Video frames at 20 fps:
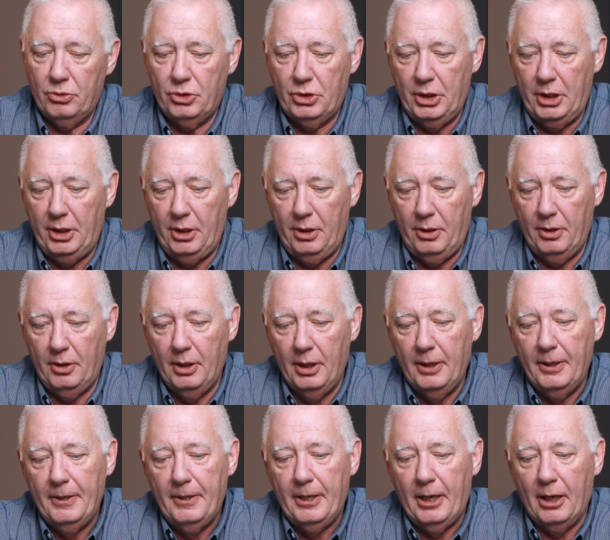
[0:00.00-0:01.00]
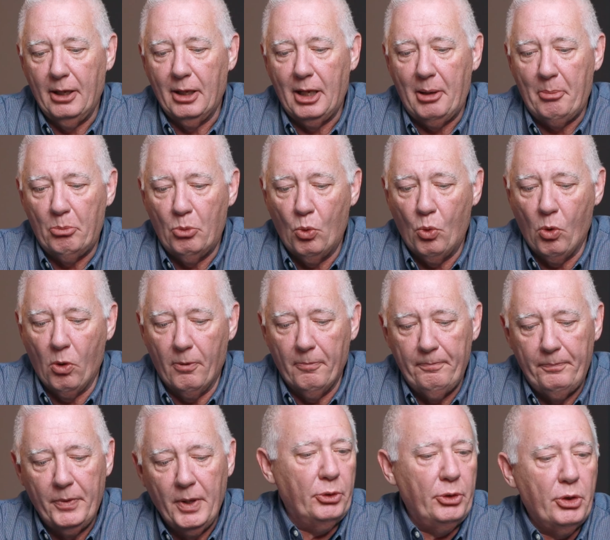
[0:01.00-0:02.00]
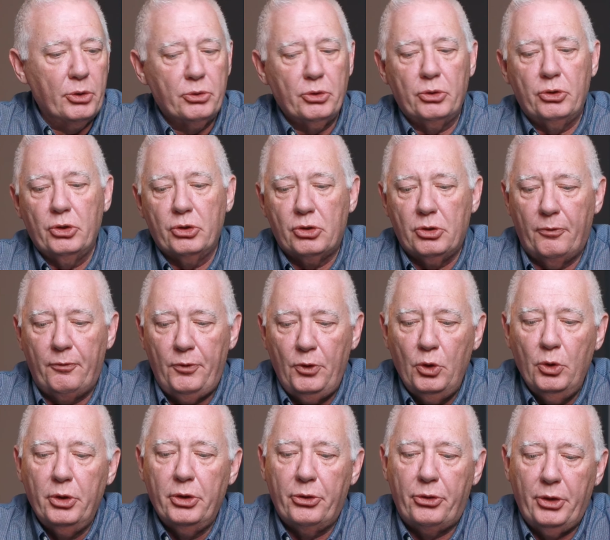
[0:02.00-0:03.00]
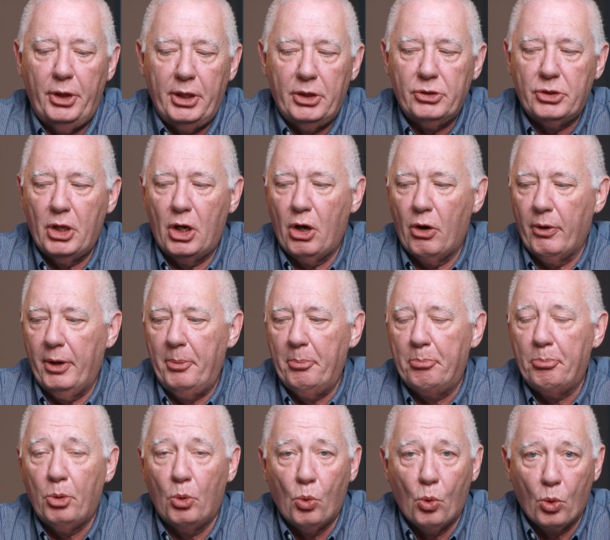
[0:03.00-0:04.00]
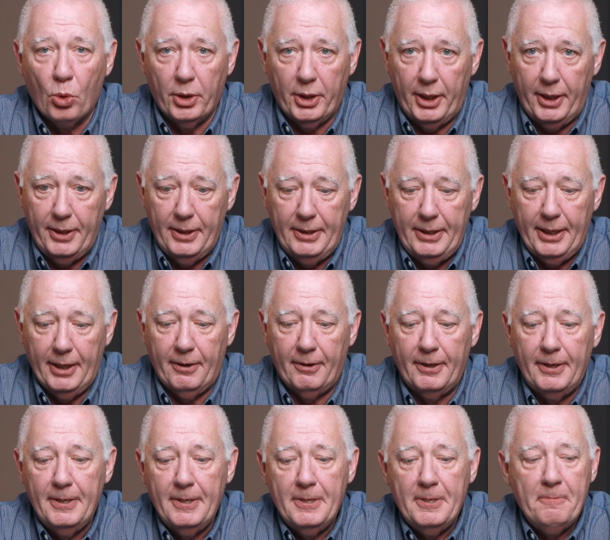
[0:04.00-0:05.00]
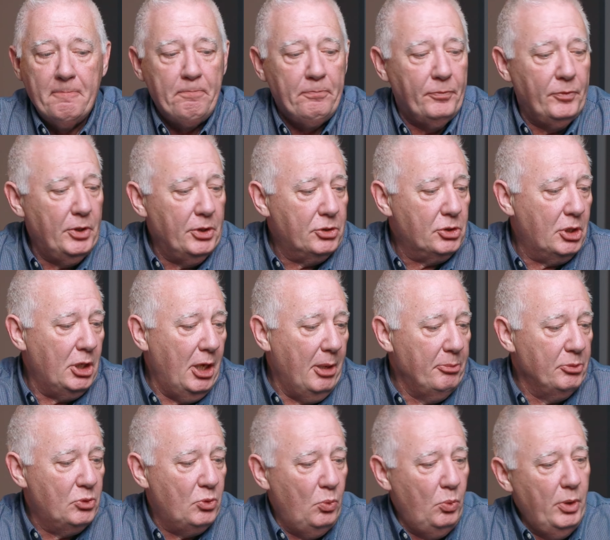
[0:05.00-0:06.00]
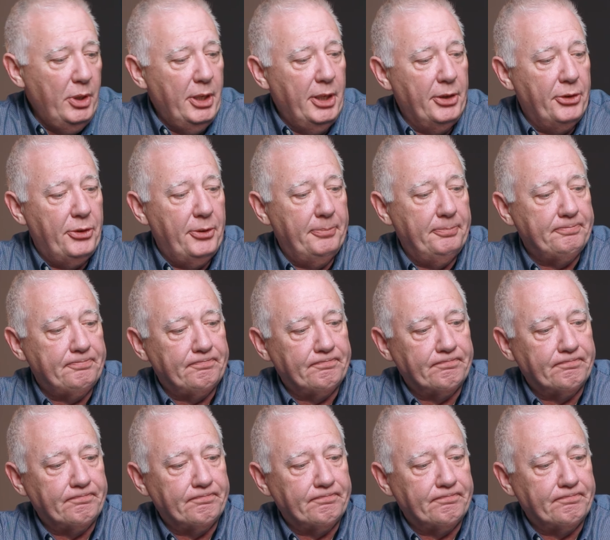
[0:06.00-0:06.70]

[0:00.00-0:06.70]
seen a lot more. So those are just a few of the things that are important. Now, this comes with